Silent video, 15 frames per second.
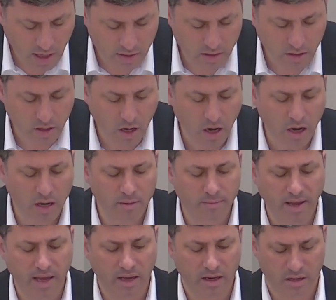the guy
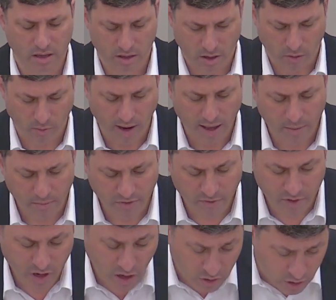made a ramp.
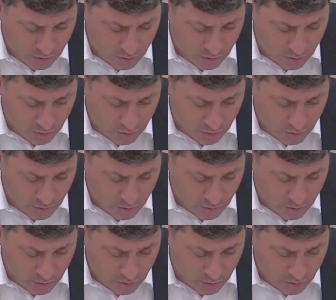And